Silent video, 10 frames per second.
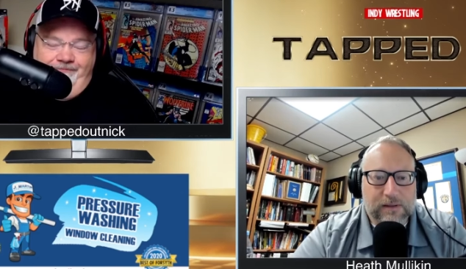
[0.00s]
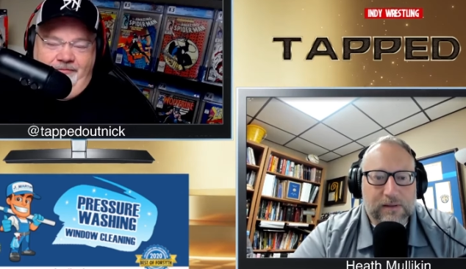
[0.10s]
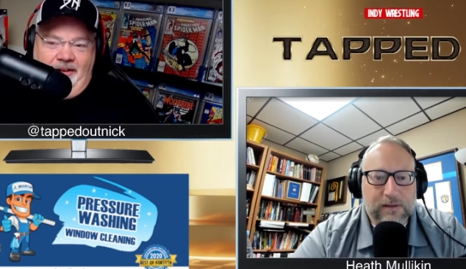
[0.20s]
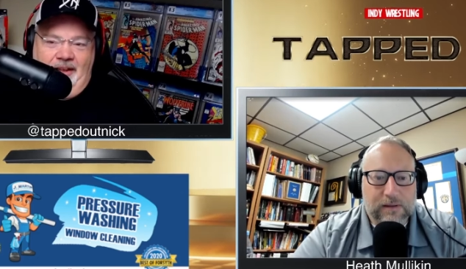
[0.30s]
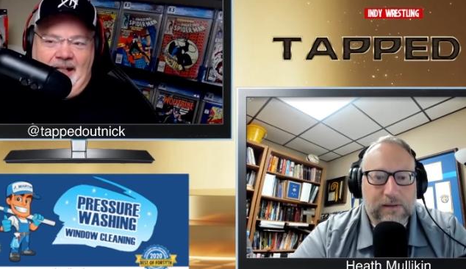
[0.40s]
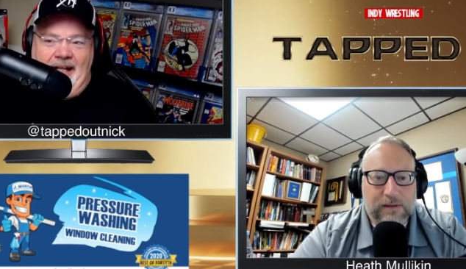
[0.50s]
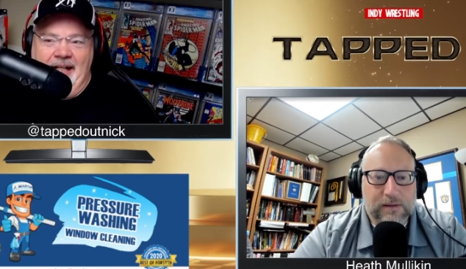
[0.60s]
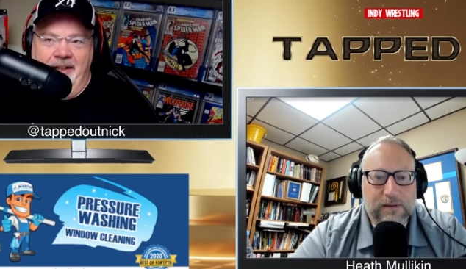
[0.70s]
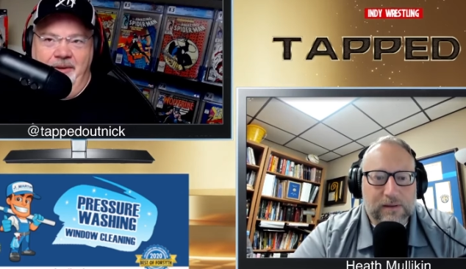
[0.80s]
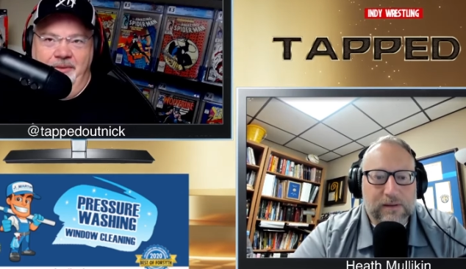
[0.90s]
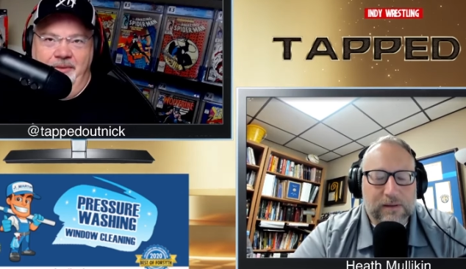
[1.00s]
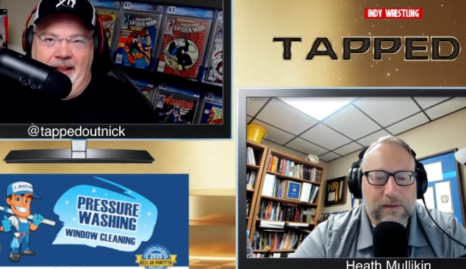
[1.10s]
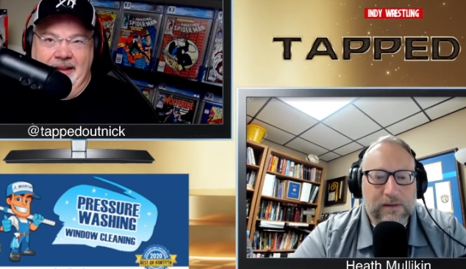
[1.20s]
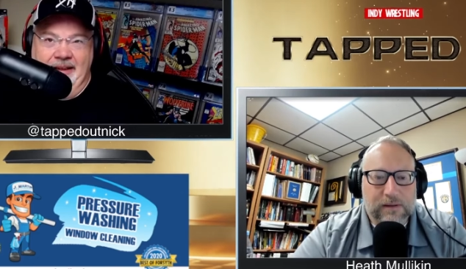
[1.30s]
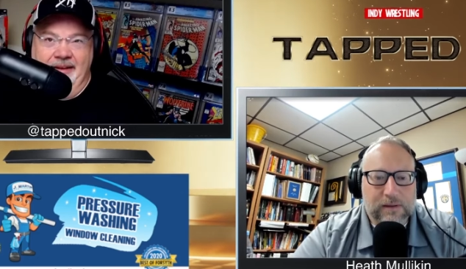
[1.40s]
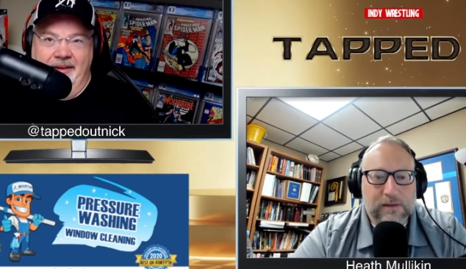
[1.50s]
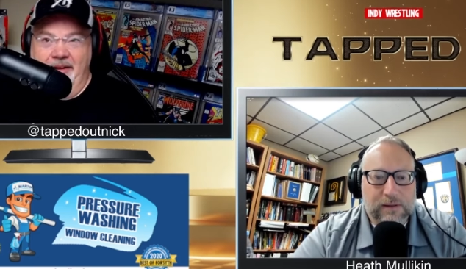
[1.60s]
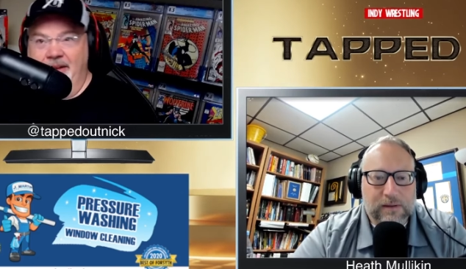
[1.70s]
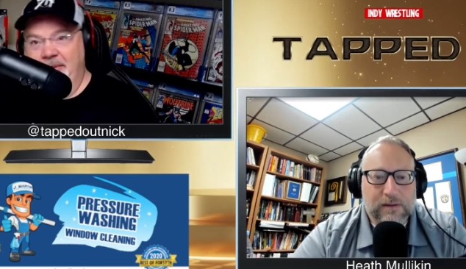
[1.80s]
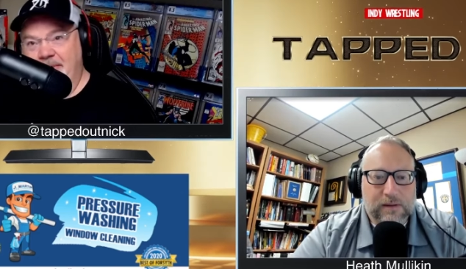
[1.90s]
Speaker 1: look, I, I know I think they're
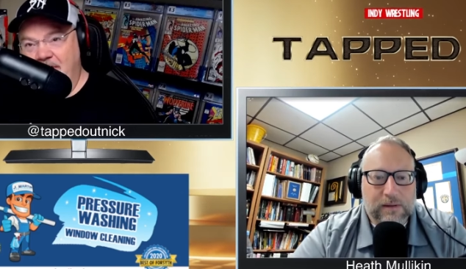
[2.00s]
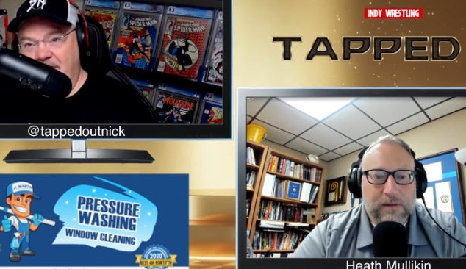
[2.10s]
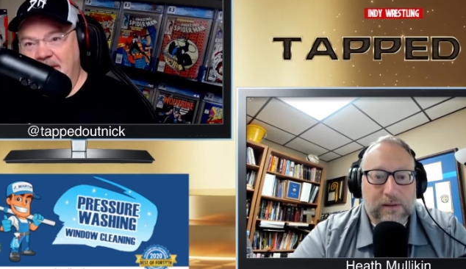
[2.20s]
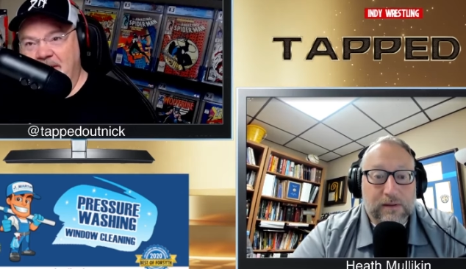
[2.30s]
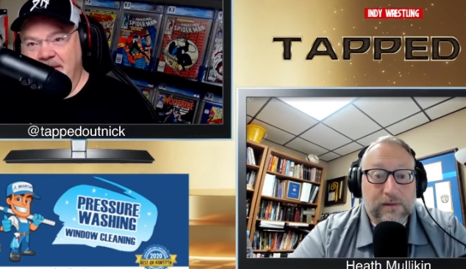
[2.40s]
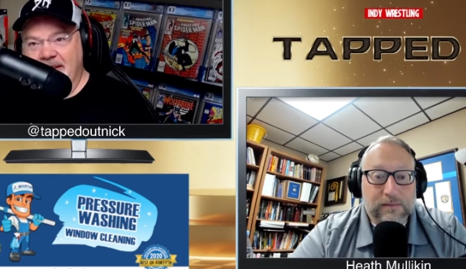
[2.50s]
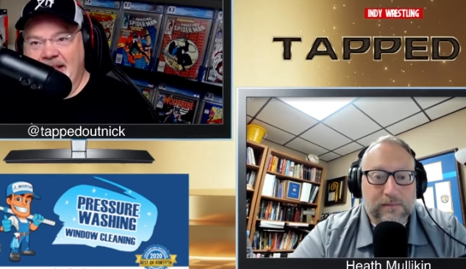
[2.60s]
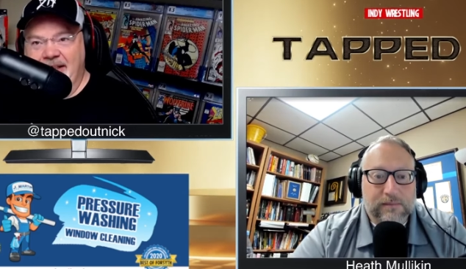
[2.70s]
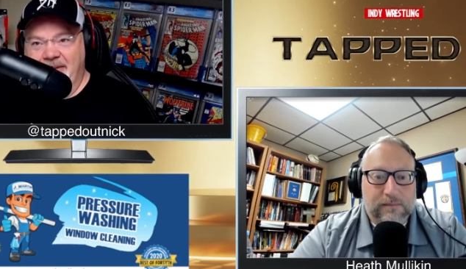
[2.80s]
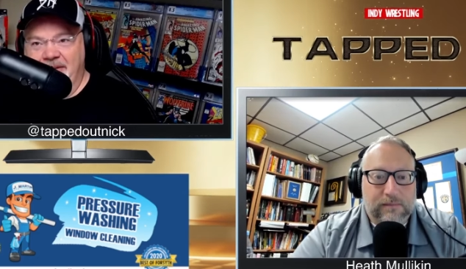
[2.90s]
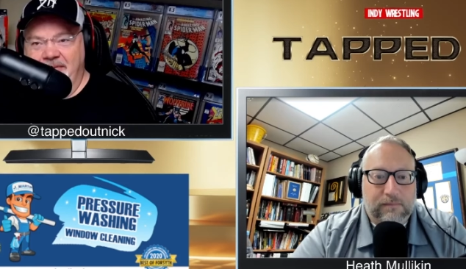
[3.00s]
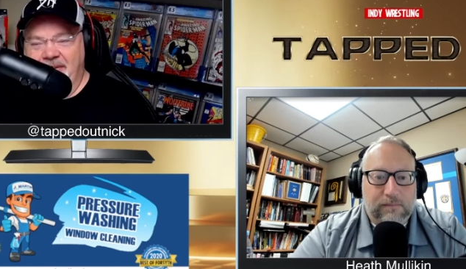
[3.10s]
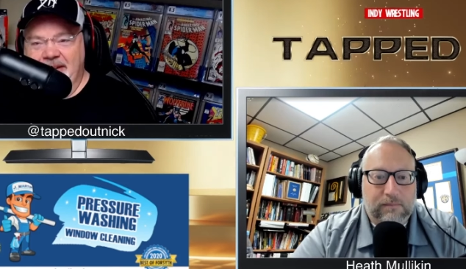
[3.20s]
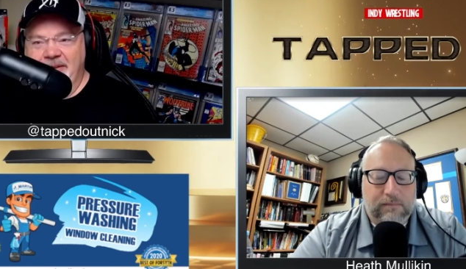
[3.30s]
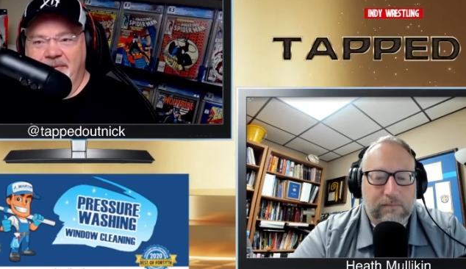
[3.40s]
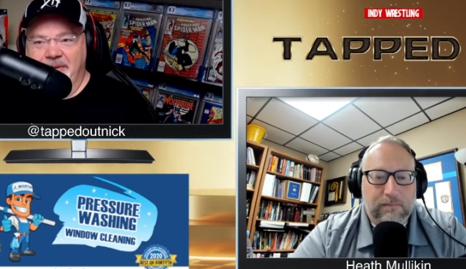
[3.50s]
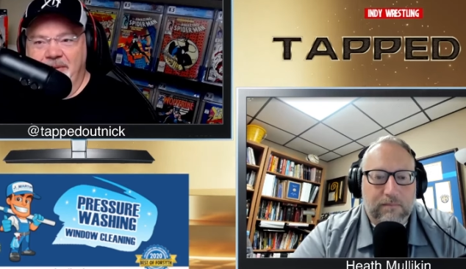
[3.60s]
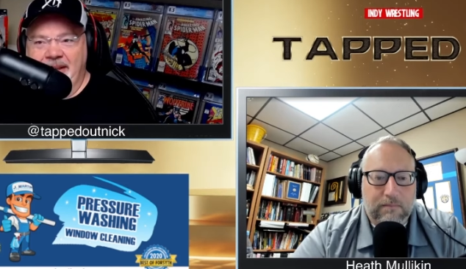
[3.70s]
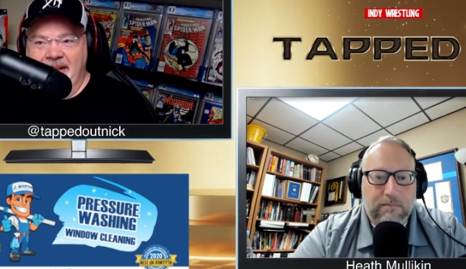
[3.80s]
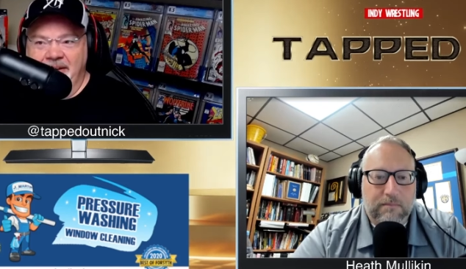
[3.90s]
going to be moving over to that other venue for a
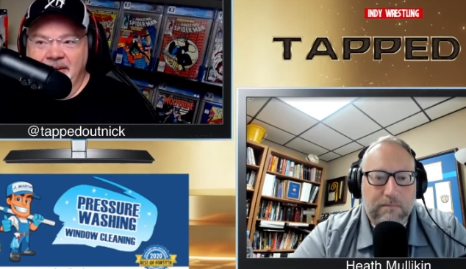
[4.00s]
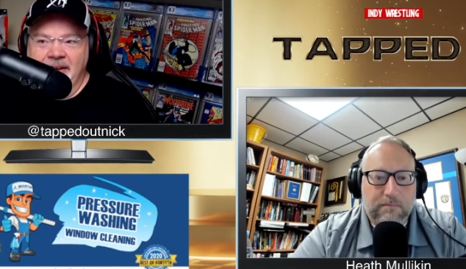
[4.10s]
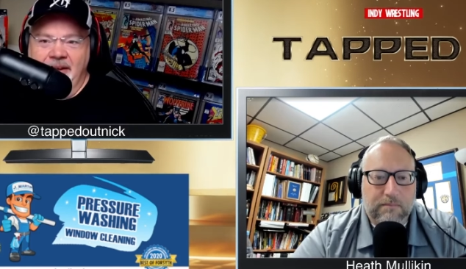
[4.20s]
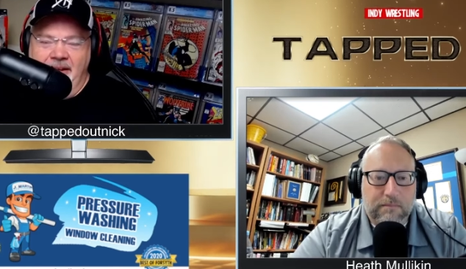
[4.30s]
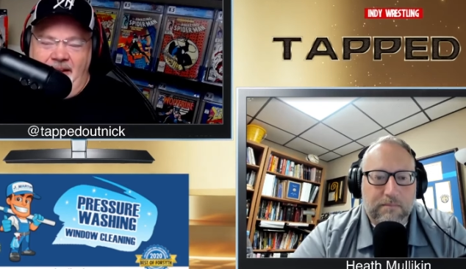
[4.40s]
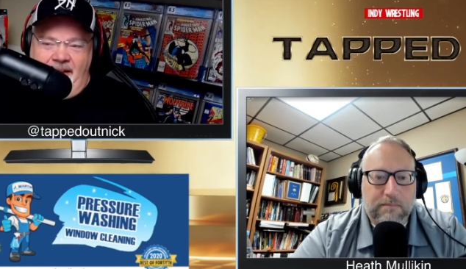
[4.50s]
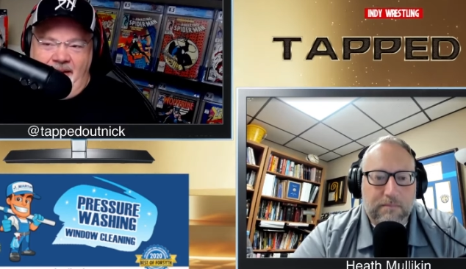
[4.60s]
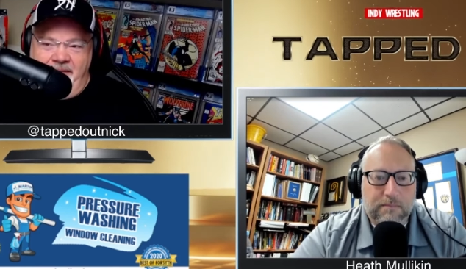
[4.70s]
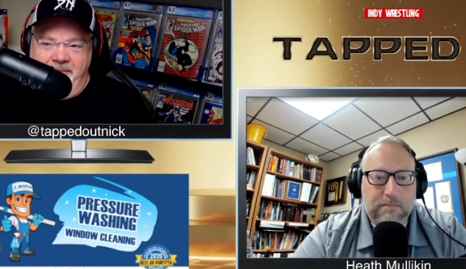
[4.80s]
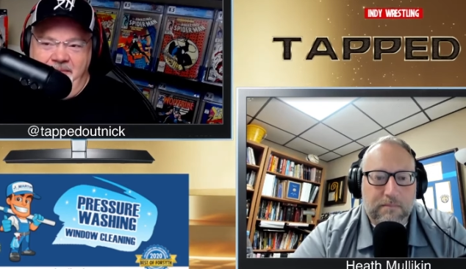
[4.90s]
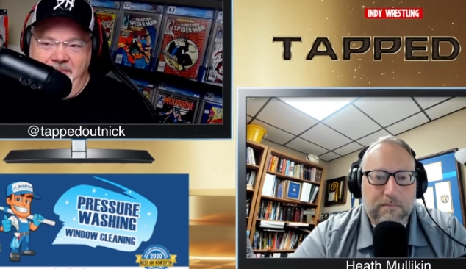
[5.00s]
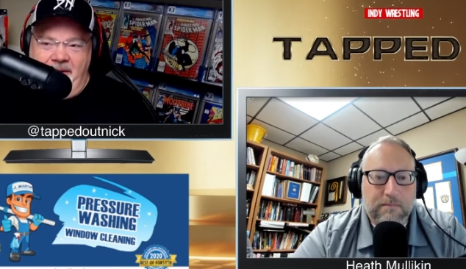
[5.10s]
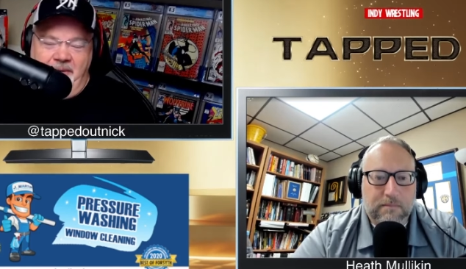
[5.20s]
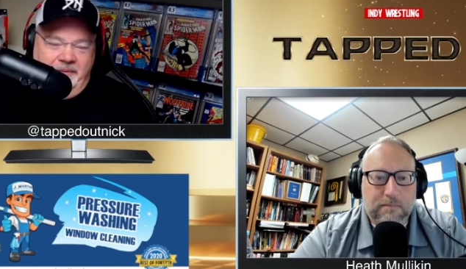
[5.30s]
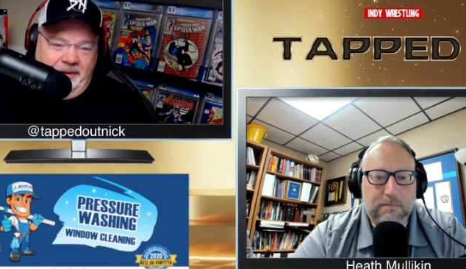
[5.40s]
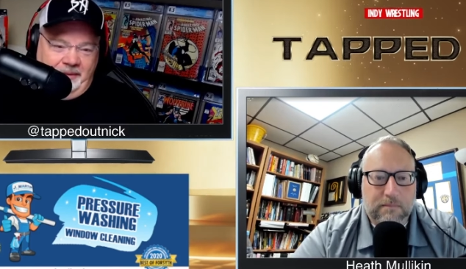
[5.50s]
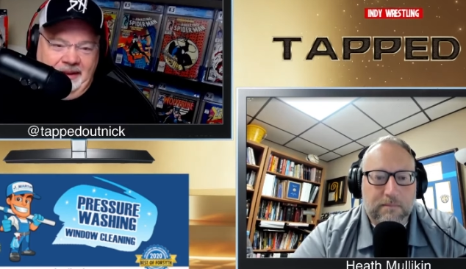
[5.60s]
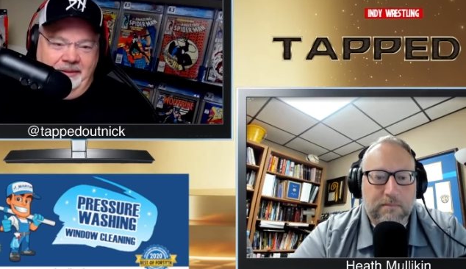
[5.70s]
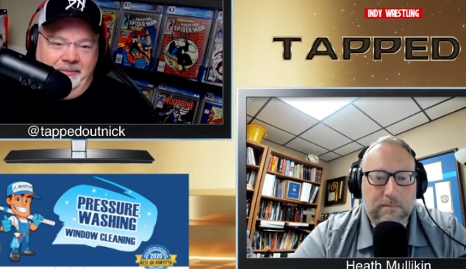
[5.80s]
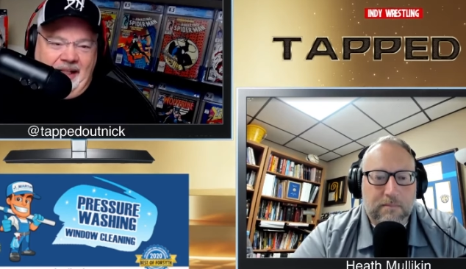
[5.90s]
while. Um, but hopefully we
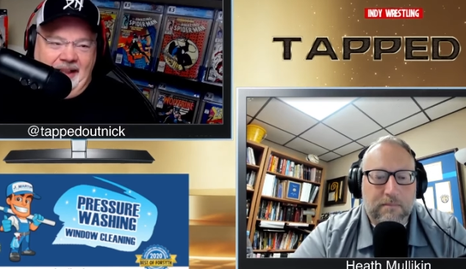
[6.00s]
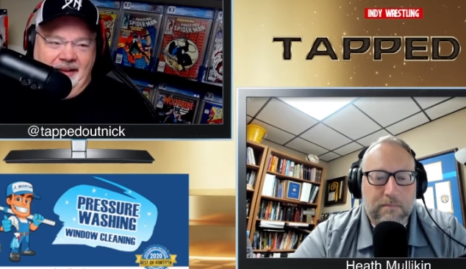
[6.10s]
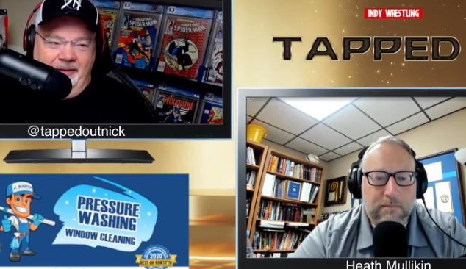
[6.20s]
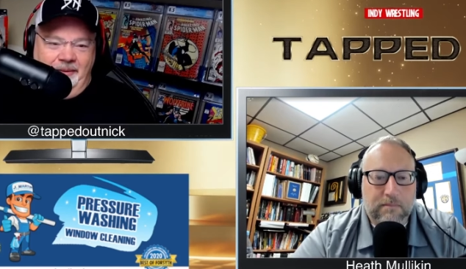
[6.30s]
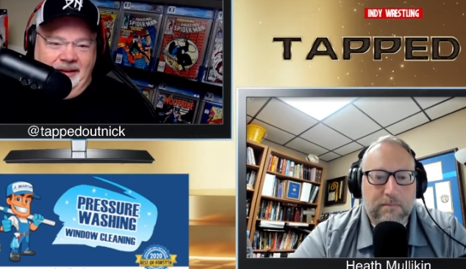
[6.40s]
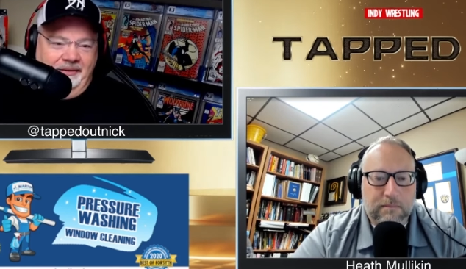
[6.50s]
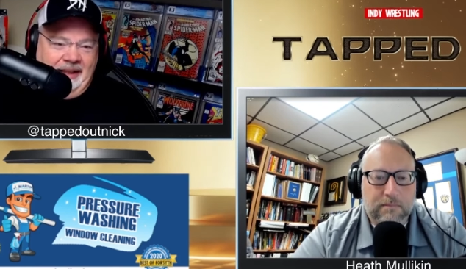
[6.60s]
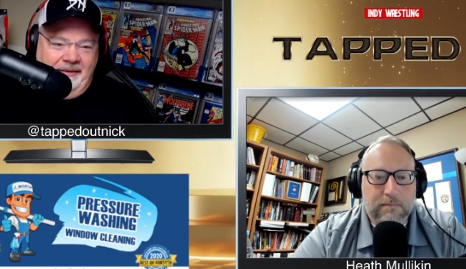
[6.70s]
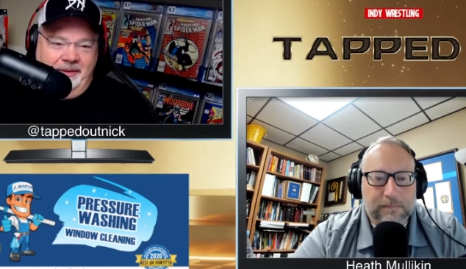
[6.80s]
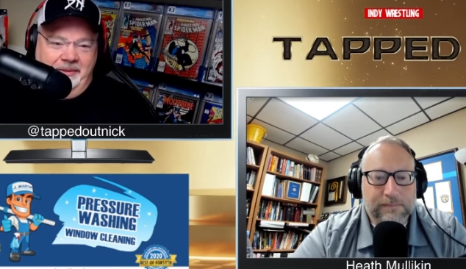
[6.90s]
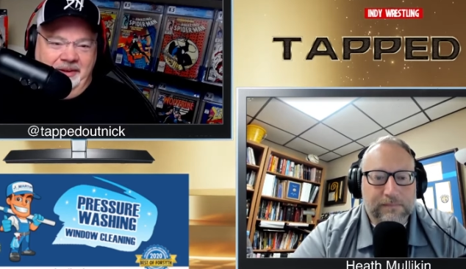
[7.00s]
get them back here. We loved having them on